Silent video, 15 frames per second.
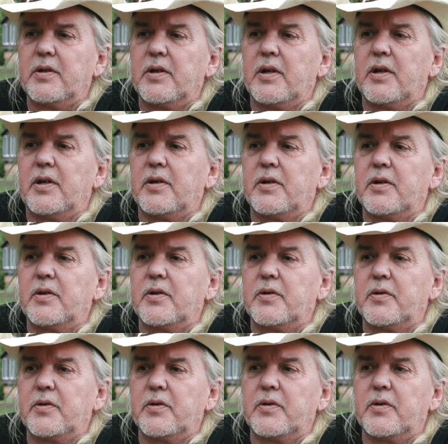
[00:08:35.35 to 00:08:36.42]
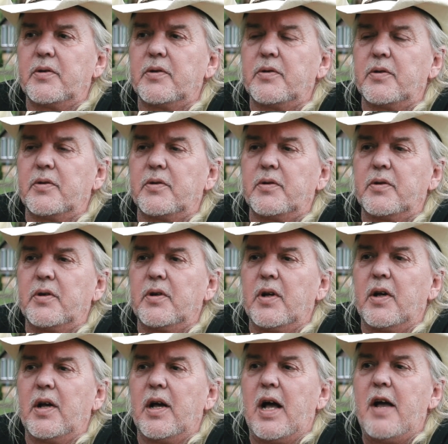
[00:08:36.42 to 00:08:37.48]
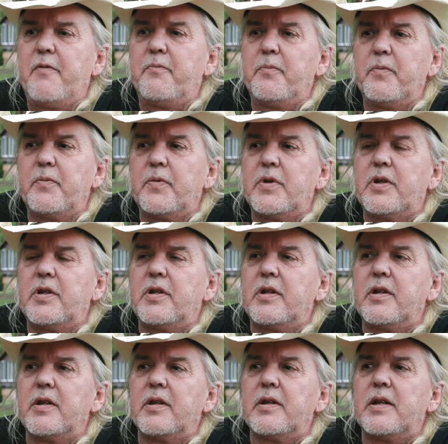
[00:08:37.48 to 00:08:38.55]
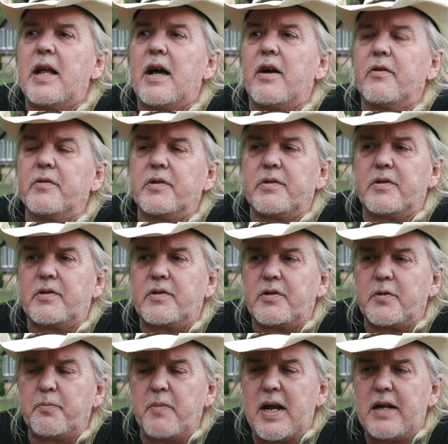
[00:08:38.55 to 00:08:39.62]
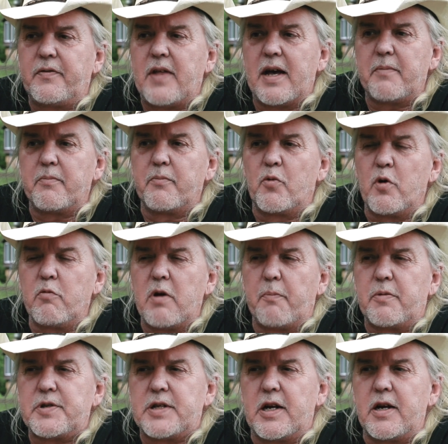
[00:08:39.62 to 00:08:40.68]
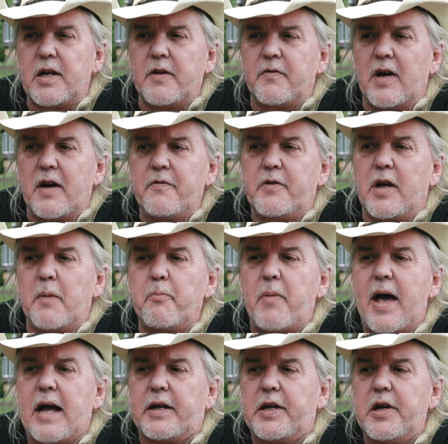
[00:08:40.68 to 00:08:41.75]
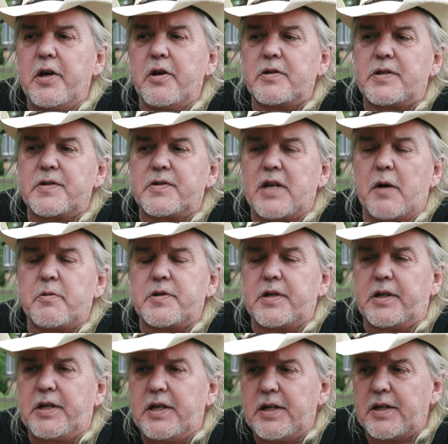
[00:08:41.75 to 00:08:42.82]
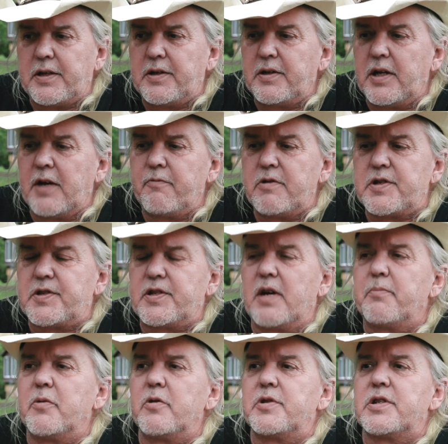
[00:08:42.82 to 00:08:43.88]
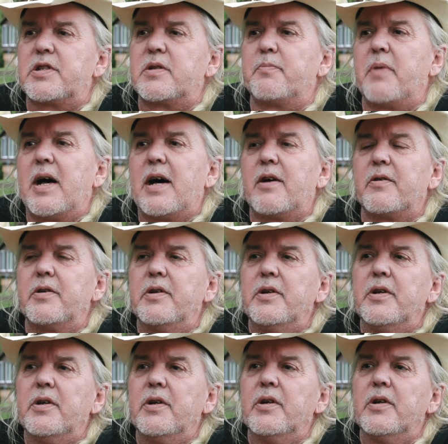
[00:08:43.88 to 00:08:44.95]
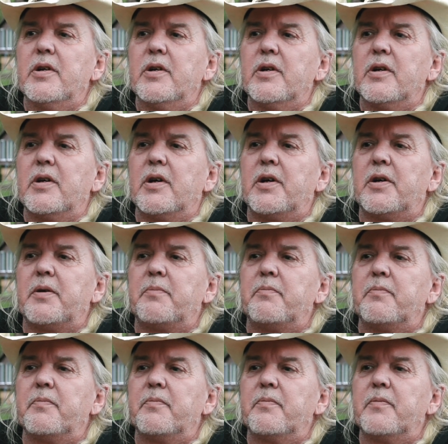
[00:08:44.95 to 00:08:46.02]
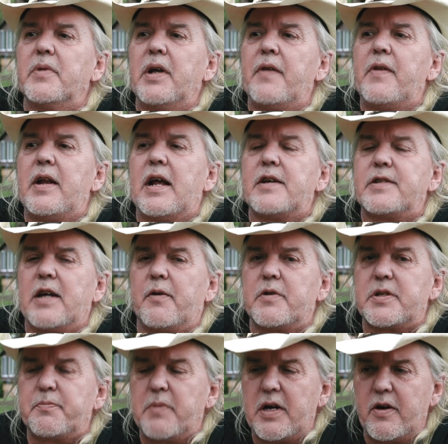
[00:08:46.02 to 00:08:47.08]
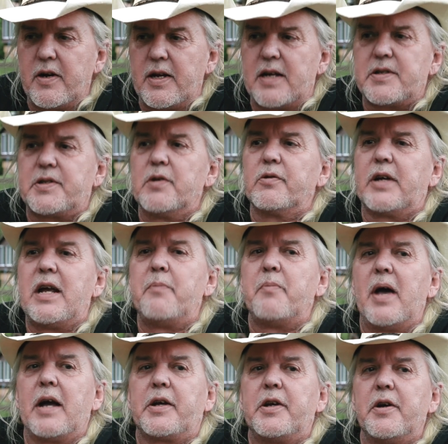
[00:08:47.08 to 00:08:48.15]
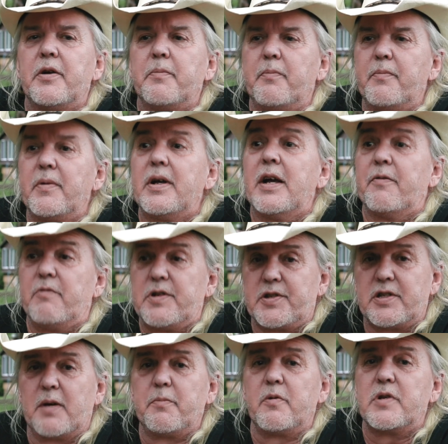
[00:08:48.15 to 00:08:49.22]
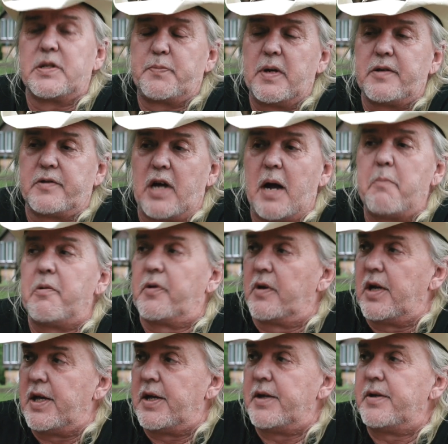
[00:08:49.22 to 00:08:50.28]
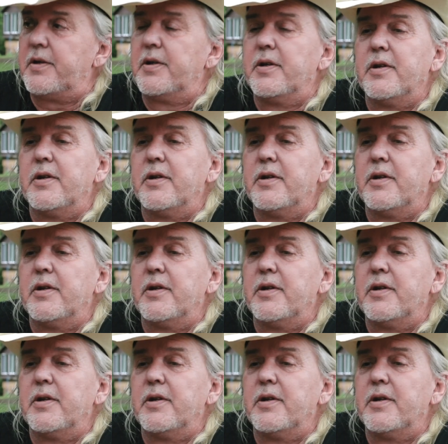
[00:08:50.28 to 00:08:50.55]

And uh, how long were you in Clearfield? I've, now, to make that more representative, I've come back here since I was a kid. Okay. Every summer, just about. Um, And then as I was married, I still came back here every summer and spent time with Lynn.